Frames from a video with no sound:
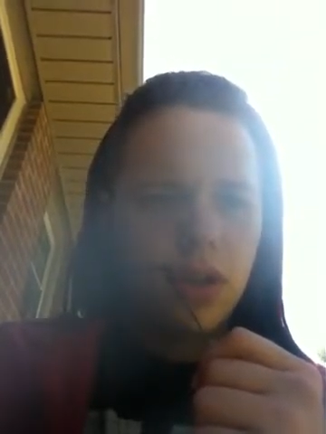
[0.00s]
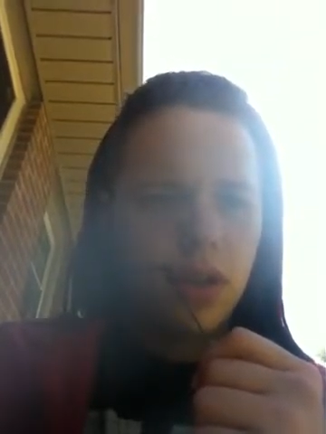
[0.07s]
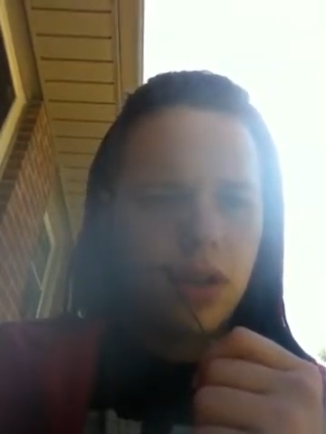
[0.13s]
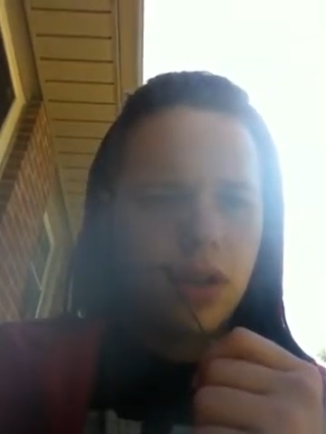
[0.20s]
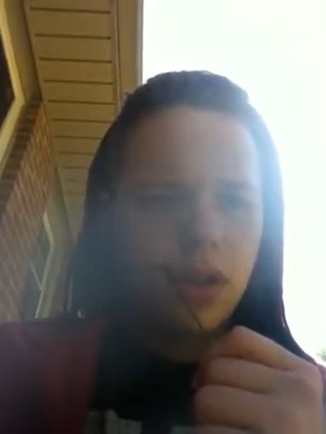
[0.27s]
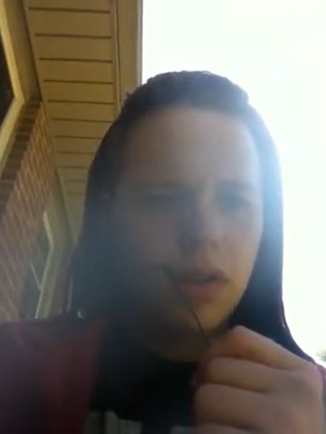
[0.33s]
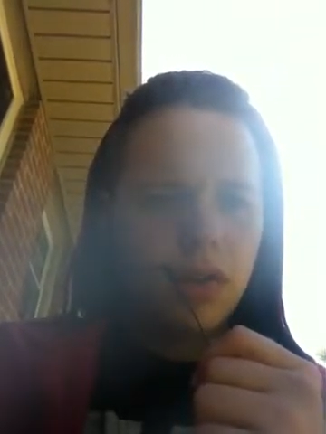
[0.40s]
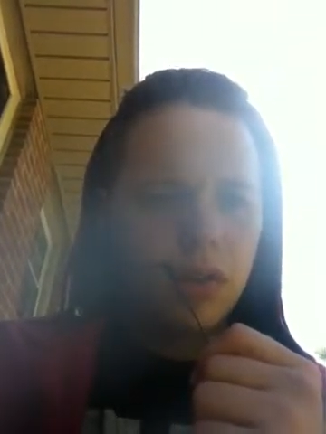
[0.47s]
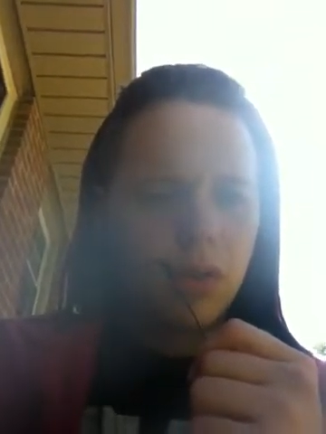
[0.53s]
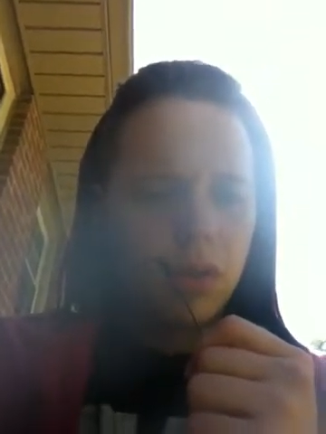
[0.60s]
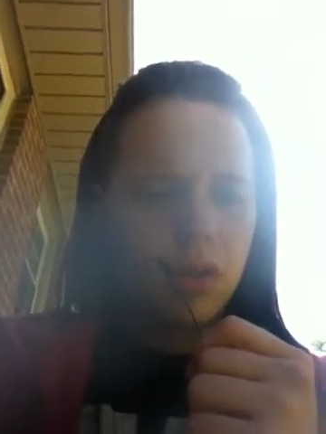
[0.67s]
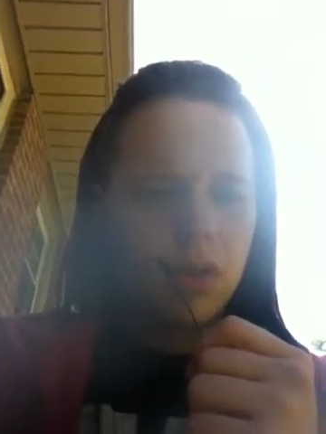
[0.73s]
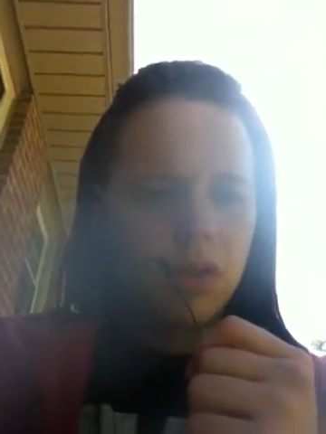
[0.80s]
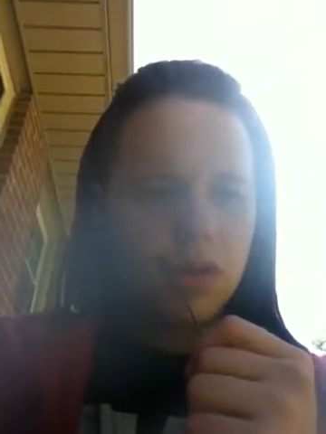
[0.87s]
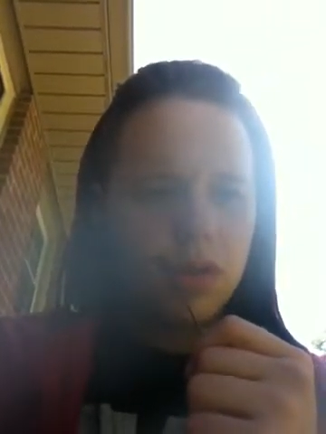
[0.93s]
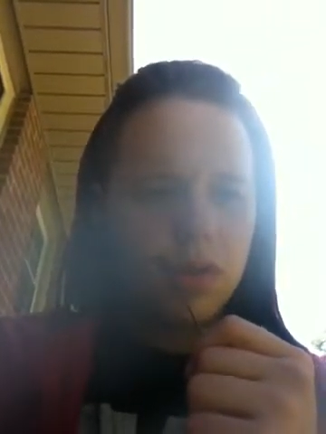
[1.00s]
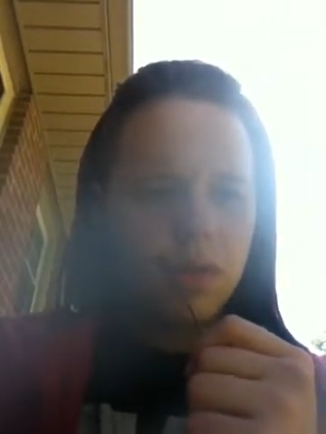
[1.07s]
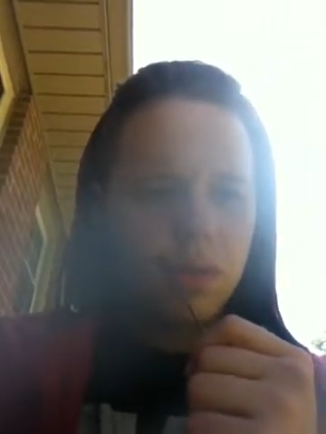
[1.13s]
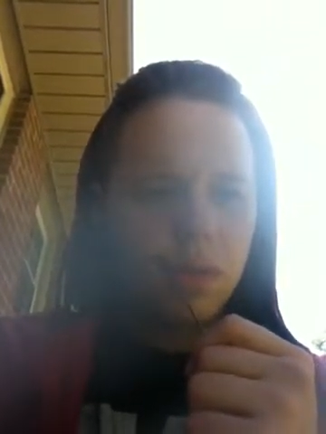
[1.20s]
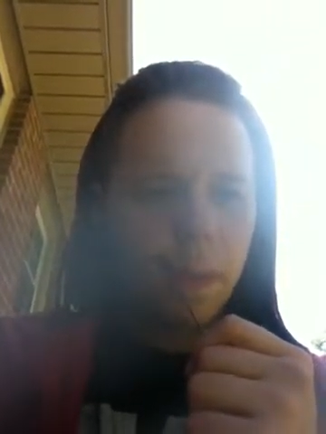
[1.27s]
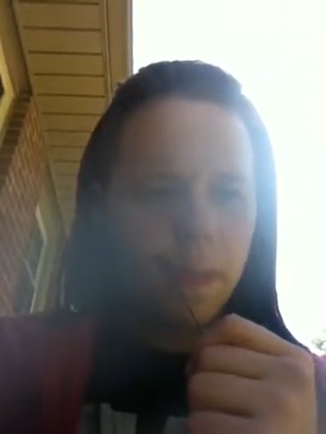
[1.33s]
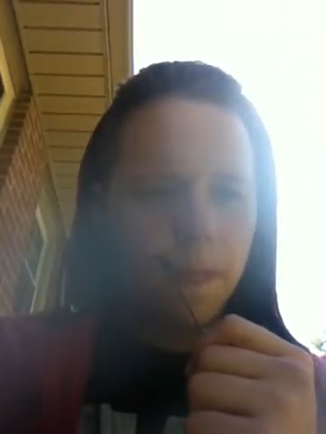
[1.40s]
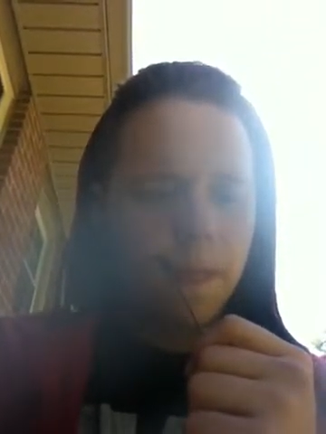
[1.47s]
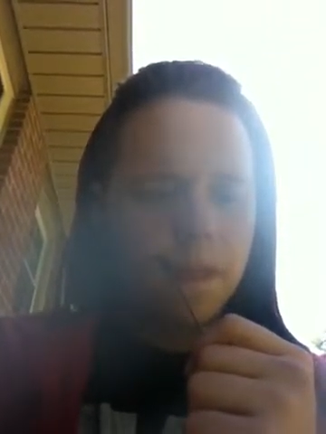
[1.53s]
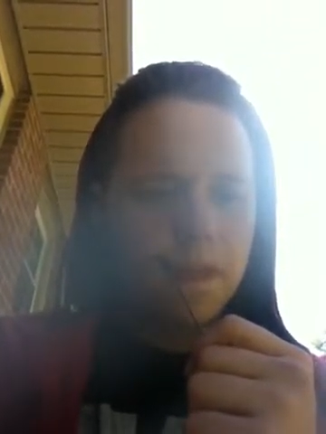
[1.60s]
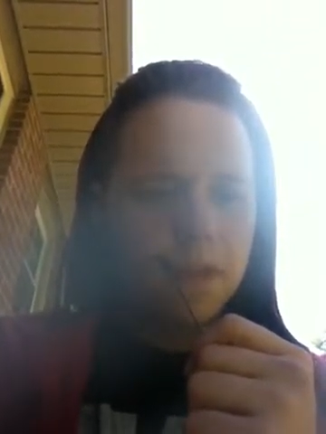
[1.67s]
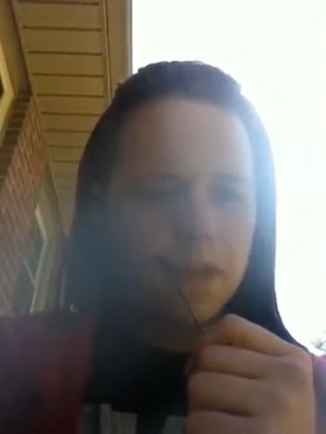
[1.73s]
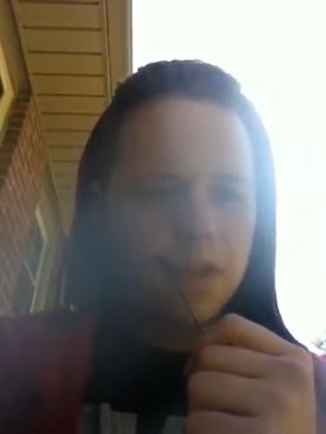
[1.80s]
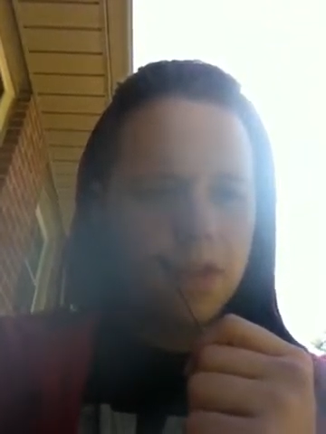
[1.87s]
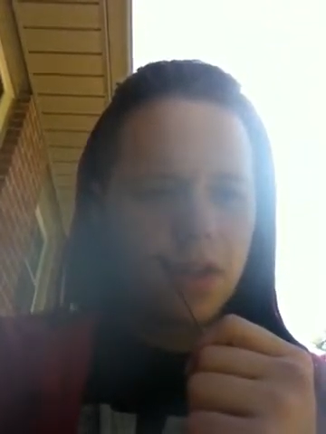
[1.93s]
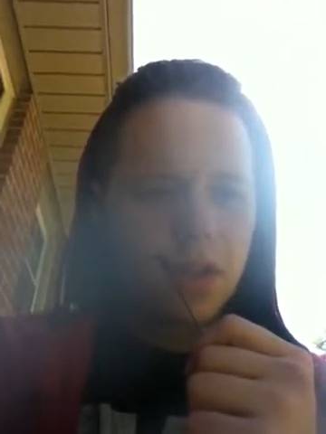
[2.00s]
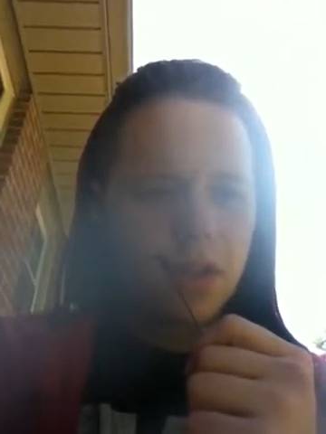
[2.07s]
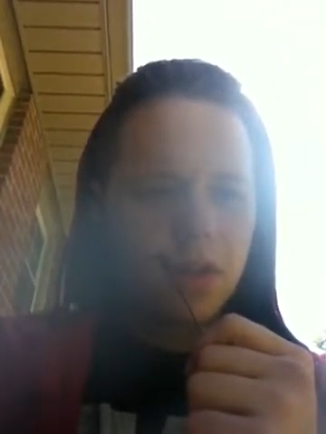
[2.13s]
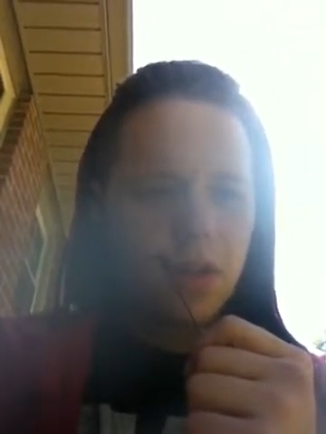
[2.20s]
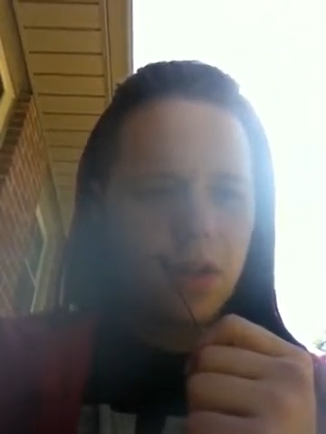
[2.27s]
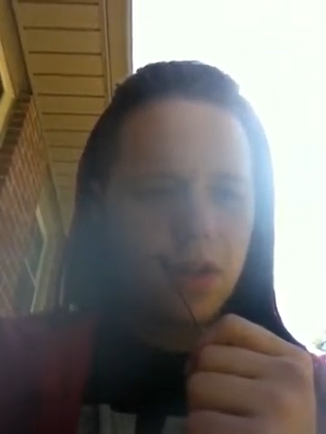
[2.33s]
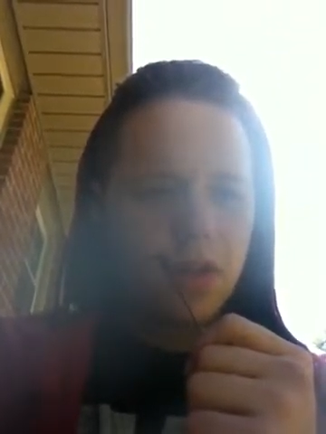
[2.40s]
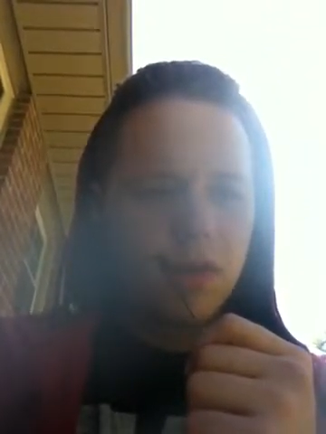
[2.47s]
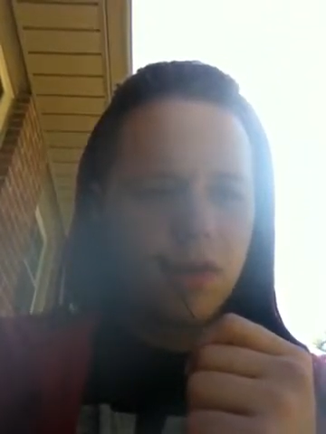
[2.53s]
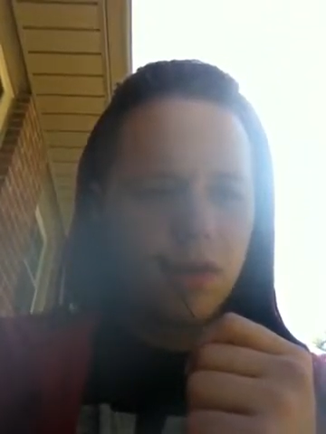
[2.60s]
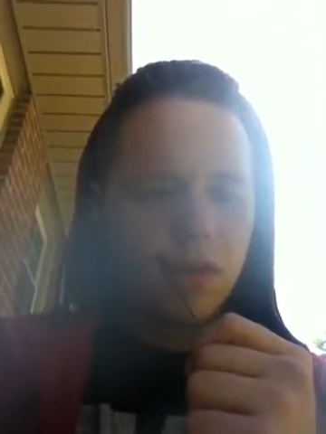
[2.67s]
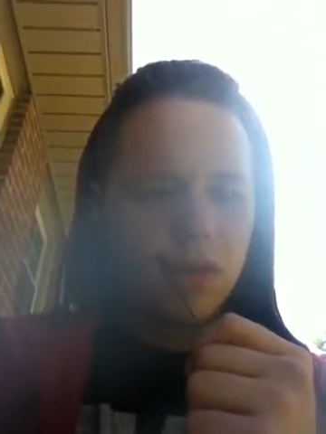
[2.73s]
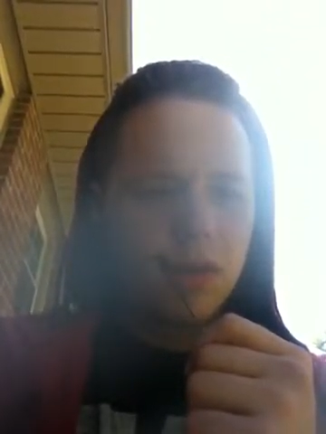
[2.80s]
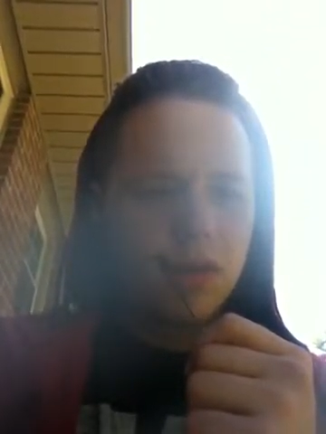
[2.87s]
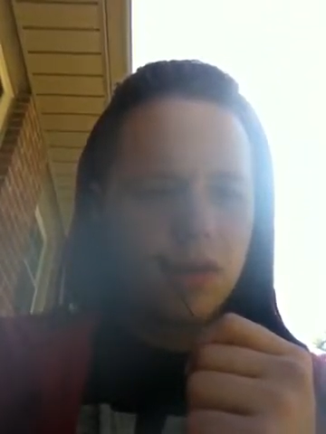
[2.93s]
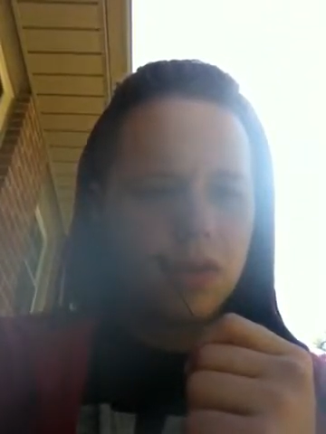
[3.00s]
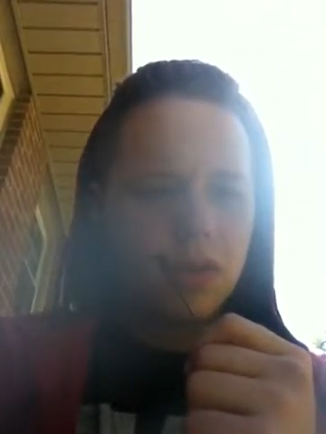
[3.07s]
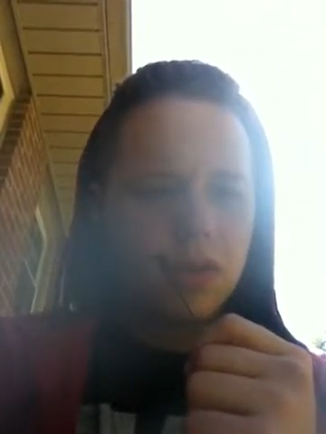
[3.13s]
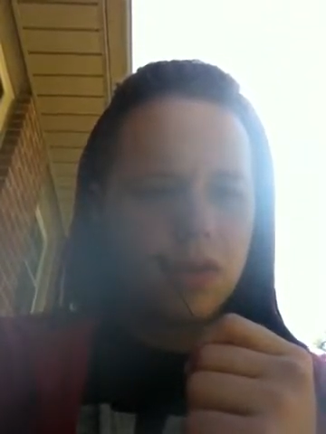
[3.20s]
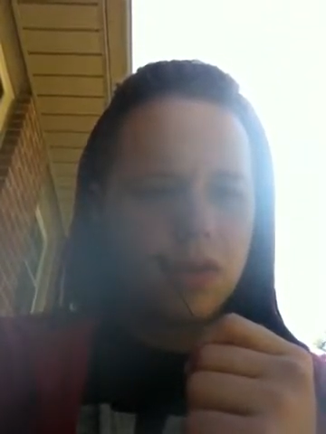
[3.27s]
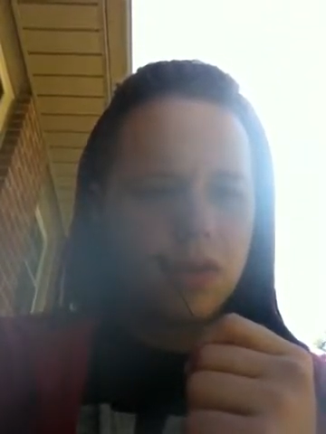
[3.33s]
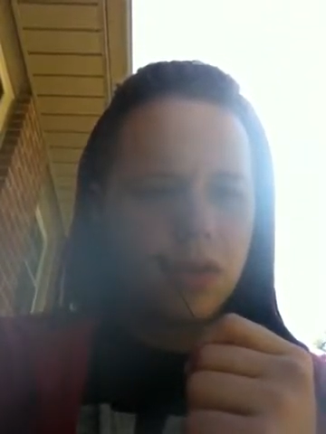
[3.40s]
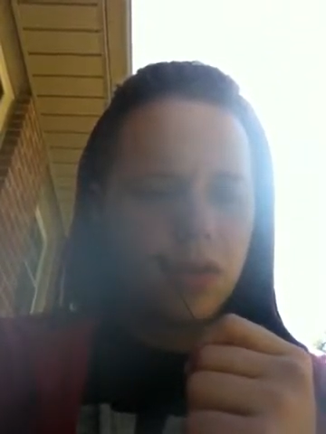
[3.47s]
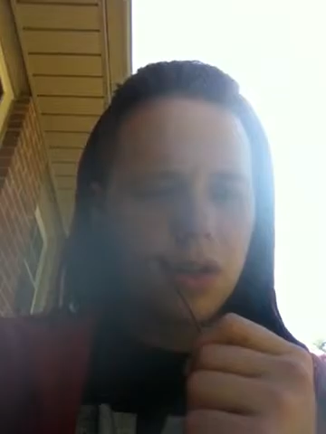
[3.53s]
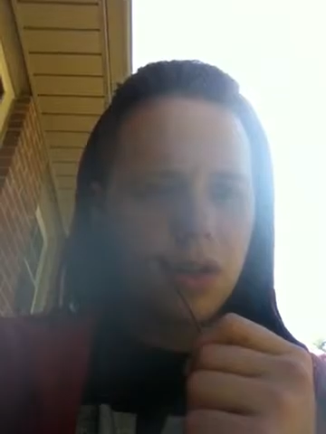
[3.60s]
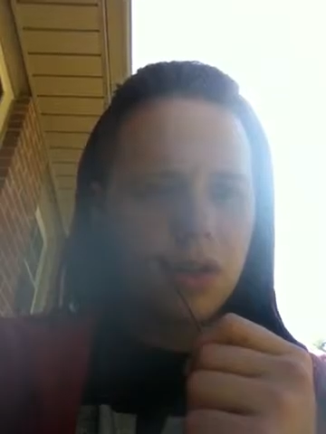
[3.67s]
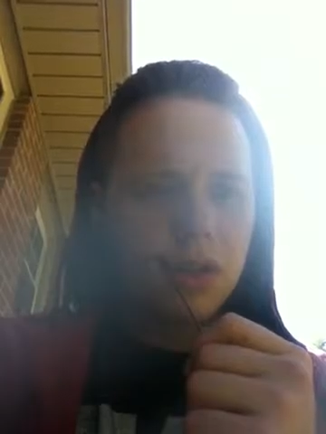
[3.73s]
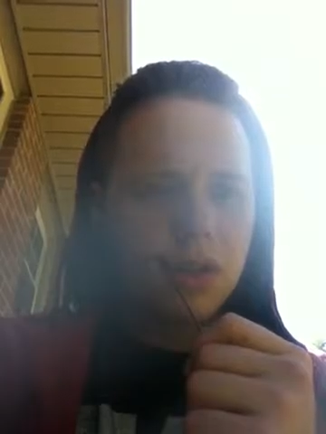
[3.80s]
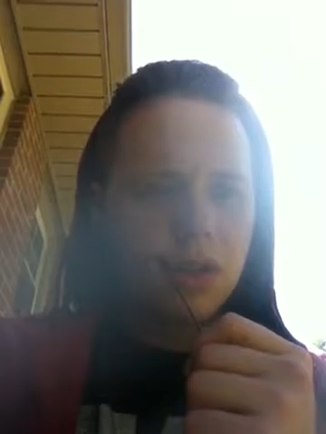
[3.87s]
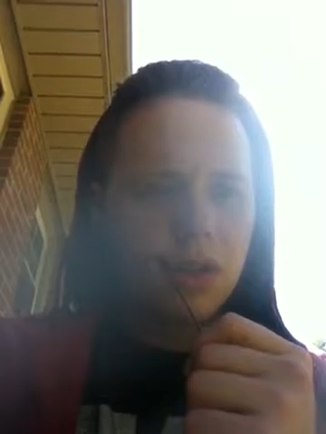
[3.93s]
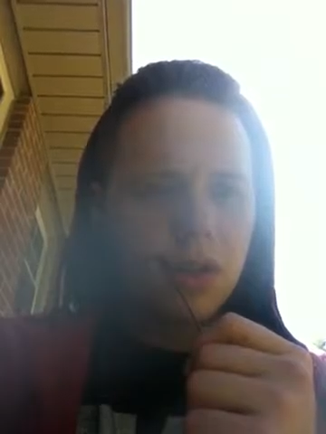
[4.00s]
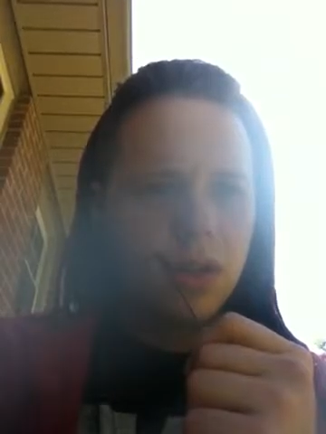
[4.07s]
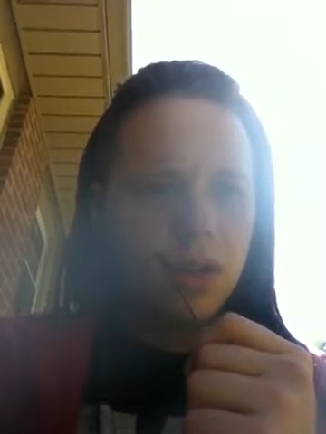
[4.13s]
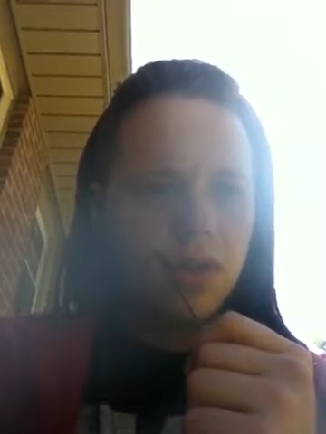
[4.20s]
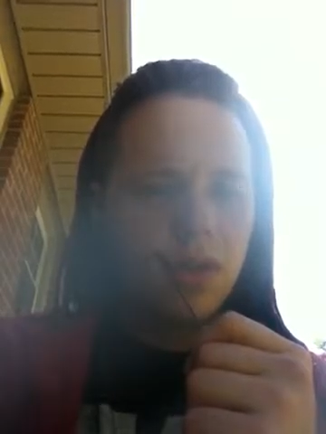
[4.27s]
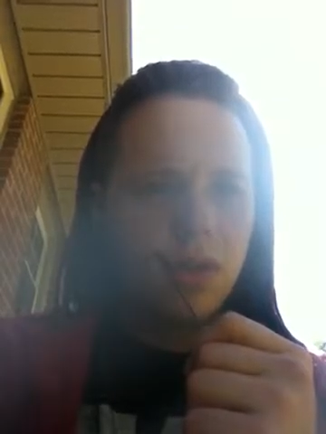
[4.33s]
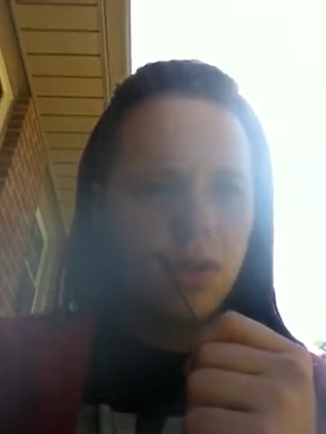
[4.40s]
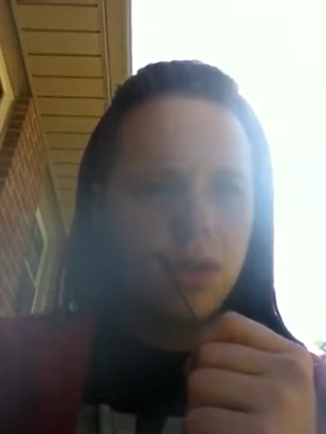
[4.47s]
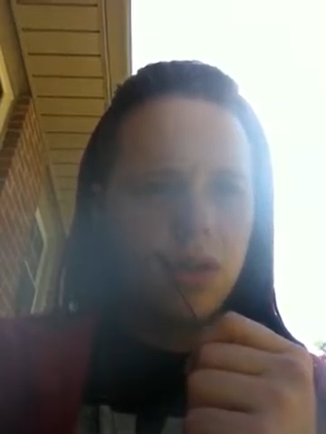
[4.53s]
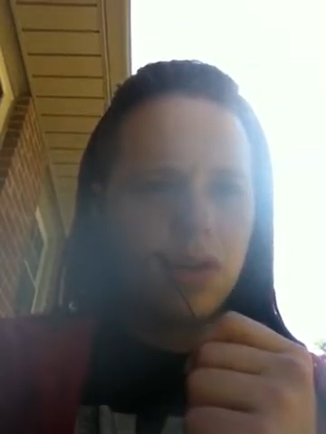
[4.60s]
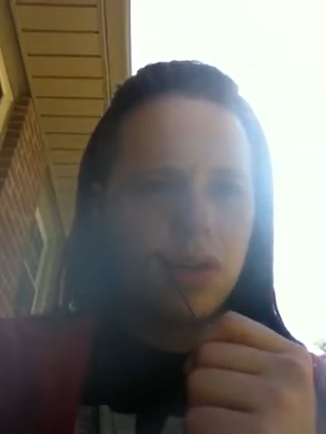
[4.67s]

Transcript: (no speaker visible)